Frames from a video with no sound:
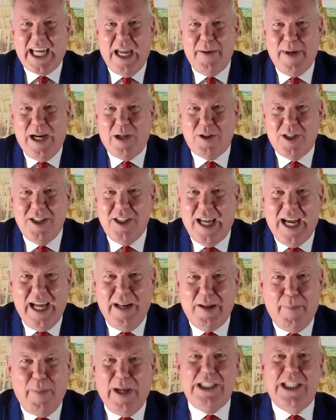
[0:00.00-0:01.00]
came out and,
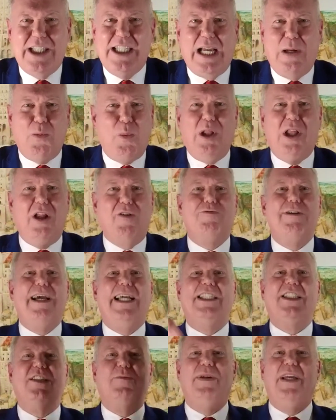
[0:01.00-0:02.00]
and basically said, "Well,
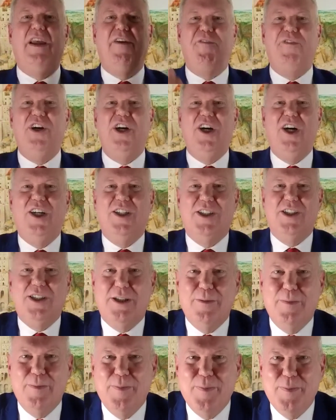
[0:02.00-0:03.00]
arrest me
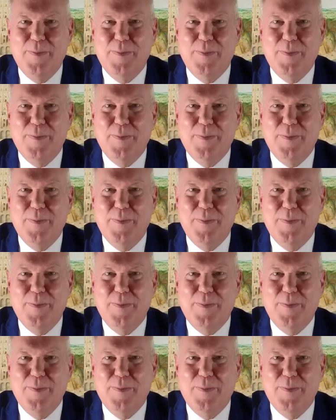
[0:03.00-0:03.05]
first.